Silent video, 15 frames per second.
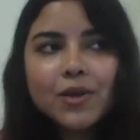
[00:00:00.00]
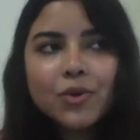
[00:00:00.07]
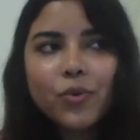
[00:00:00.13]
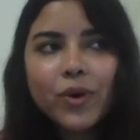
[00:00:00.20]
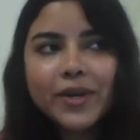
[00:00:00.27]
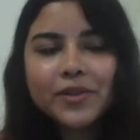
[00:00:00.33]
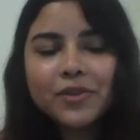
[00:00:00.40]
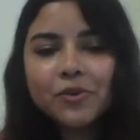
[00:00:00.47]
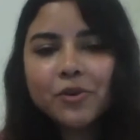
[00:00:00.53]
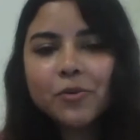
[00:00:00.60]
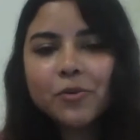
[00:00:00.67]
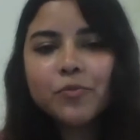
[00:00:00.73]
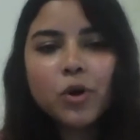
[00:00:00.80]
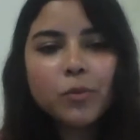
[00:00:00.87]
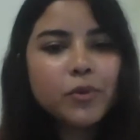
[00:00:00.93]
quite the
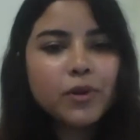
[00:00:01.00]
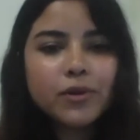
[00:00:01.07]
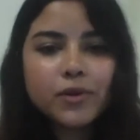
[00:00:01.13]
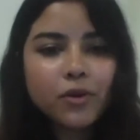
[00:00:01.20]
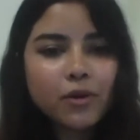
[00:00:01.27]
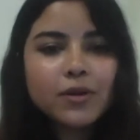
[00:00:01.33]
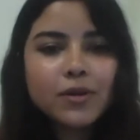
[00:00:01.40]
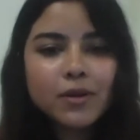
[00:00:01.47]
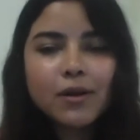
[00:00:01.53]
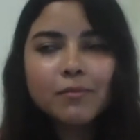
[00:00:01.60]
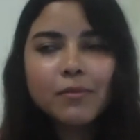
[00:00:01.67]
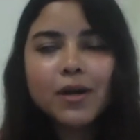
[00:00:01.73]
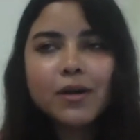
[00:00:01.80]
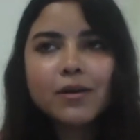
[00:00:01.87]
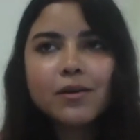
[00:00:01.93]
popular talk
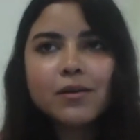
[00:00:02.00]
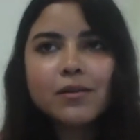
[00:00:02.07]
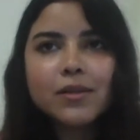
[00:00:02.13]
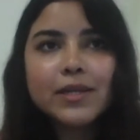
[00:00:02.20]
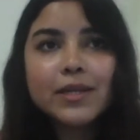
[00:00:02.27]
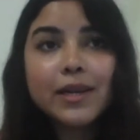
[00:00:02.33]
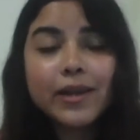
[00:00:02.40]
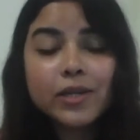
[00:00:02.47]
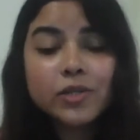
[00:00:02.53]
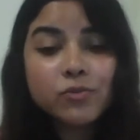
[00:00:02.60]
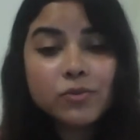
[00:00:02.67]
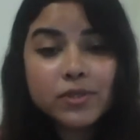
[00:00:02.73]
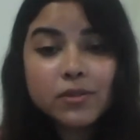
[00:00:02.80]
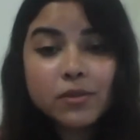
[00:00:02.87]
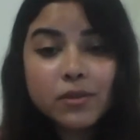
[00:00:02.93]
among the
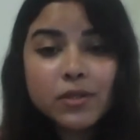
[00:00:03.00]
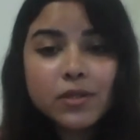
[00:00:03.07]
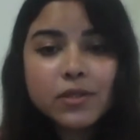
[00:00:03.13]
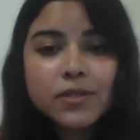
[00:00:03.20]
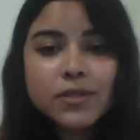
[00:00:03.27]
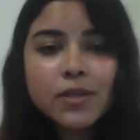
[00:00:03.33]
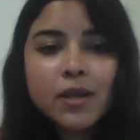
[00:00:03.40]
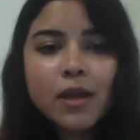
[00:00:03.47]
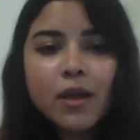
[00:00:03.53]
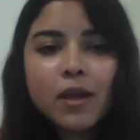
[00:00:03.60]
intellectual circles.